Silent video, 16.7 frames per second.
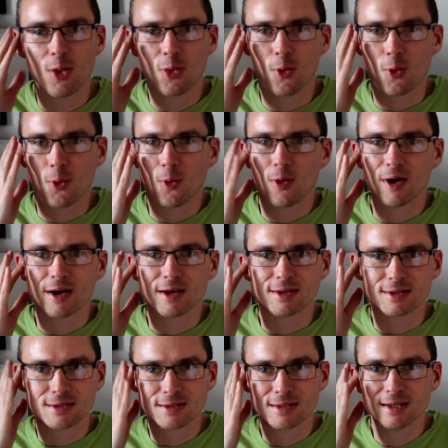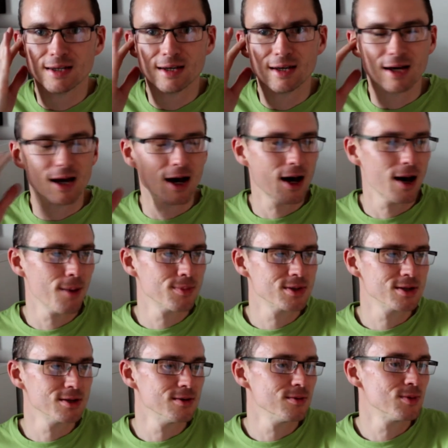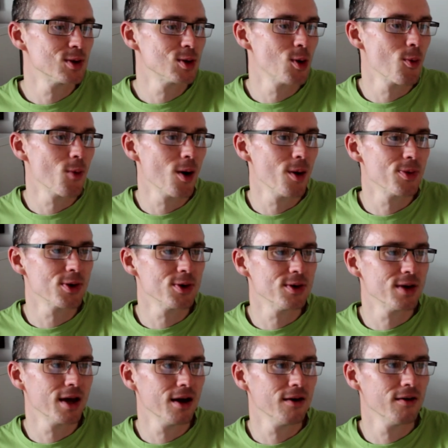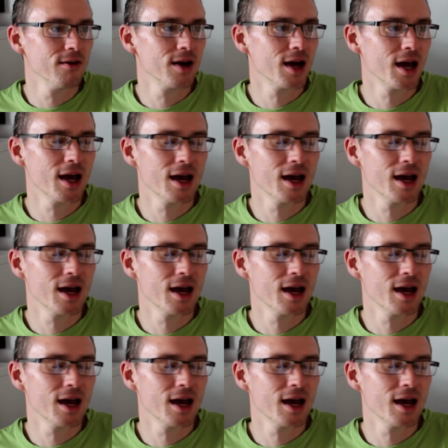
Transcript: not quite as up to doing what I'm doing now,